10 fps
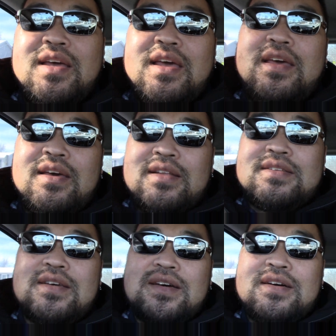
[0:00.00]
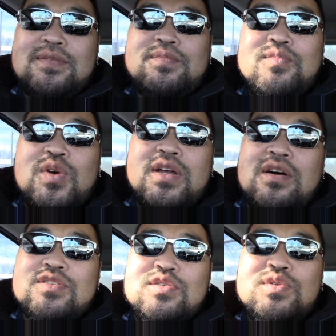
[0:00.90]
And we're gonna
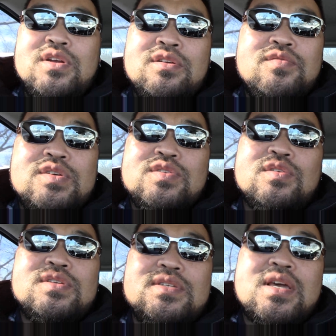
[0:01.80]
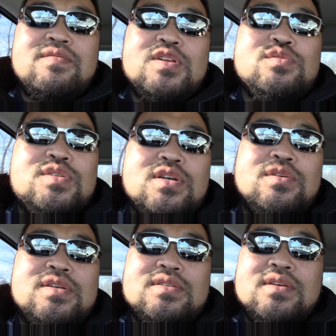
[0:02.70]
also do an interview. So this is kind of a new
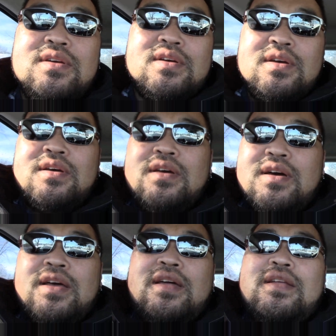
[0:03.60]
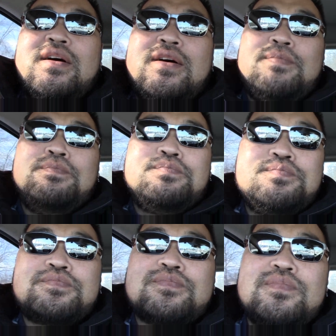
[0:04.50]
series. And I'm
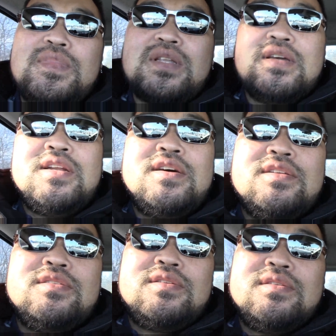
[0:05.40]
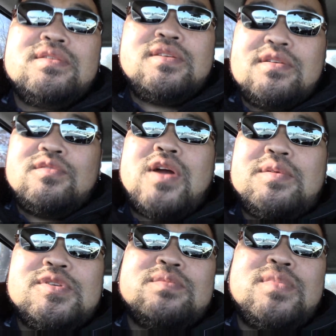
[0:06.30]
gonna
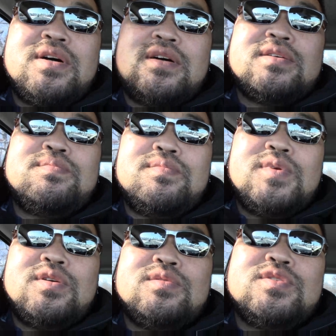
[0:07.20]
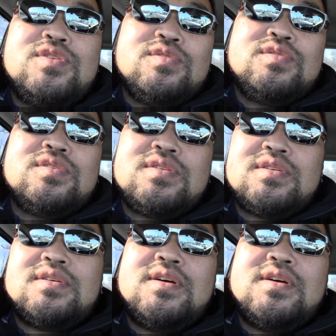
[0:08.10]
grab some, students